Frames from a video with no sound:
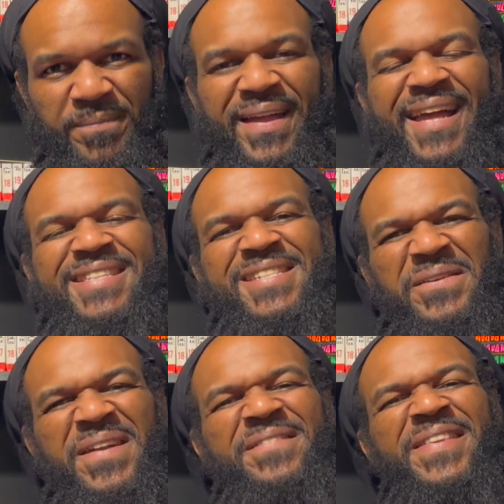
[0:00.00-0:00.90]
And
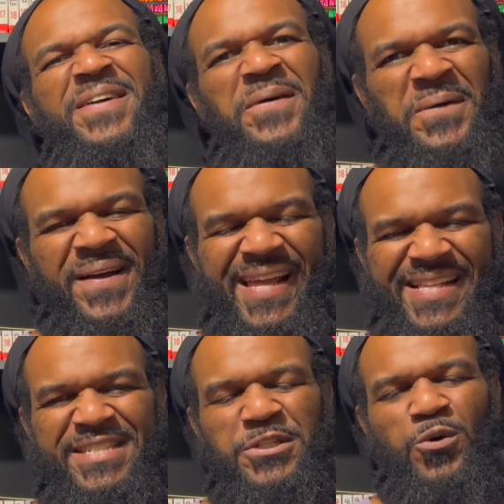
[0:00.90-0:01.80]
so even though
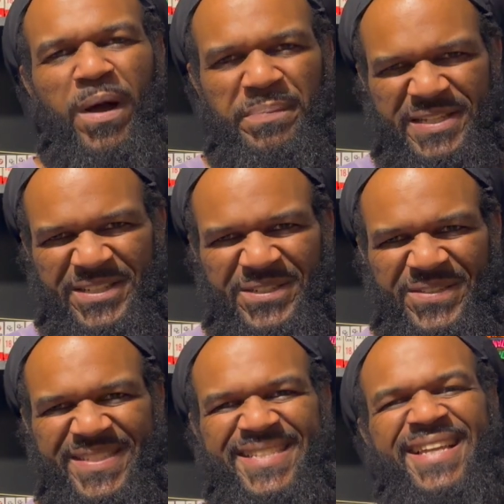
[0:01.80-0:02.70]
it's 2
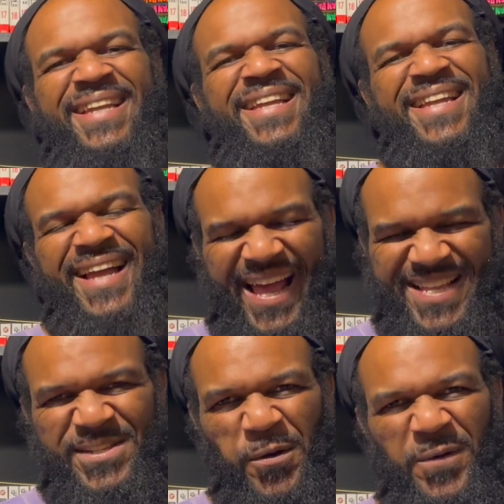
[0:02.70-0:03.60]
episodes,
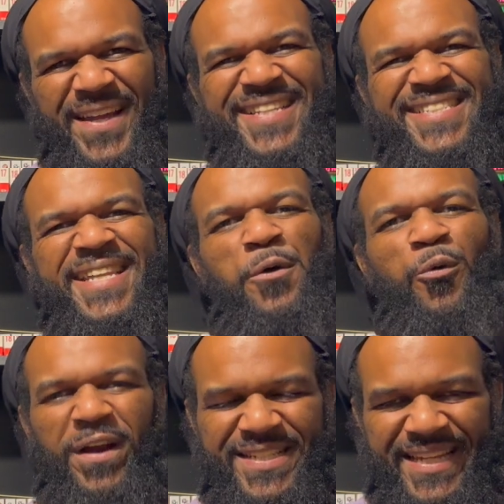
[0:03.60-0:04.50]
as always, it
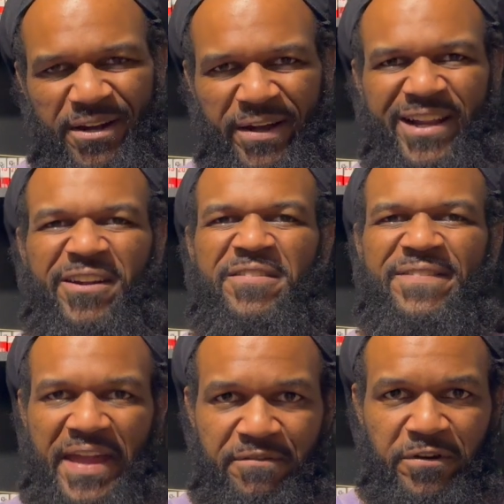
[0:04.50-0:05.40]
works out in our
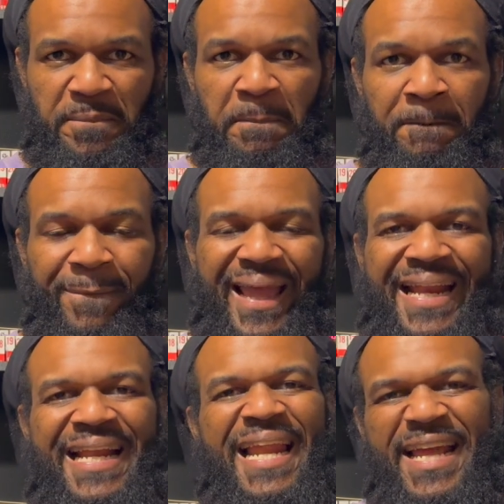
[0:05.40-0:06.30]
favor. And
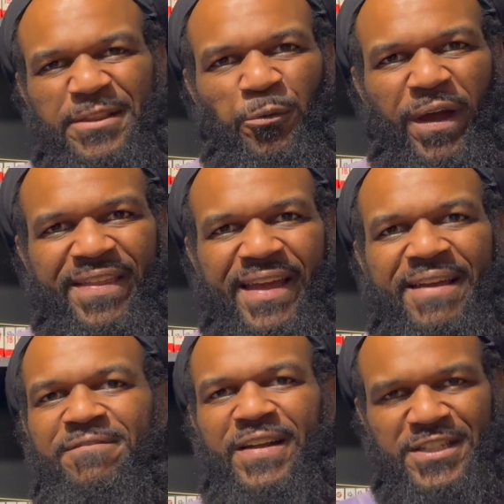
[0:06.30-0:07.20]
I like the way they
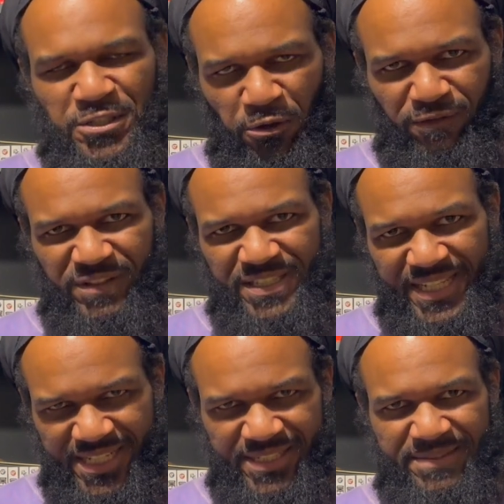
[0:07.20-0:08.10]
finished off the
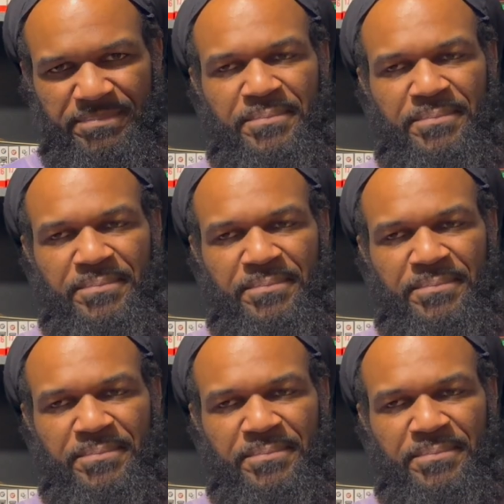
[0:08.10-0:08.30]
season.